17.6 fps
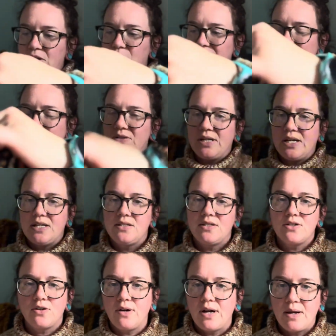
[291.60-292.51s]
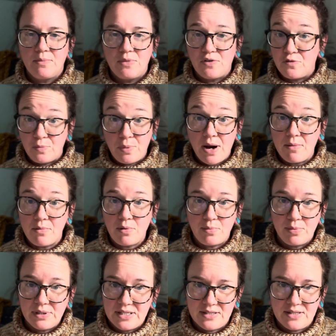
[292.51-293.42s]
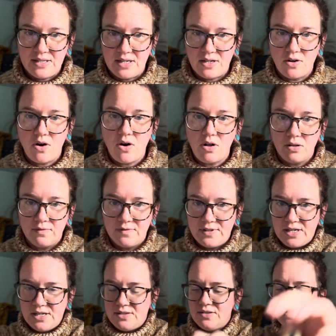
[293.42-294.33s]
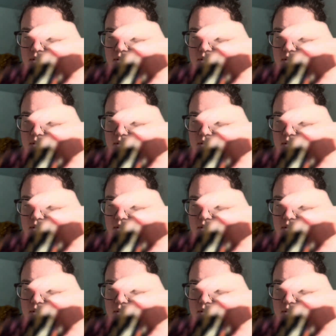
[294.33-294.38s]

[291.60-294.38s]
me on Instagram, you've probably seen all of these.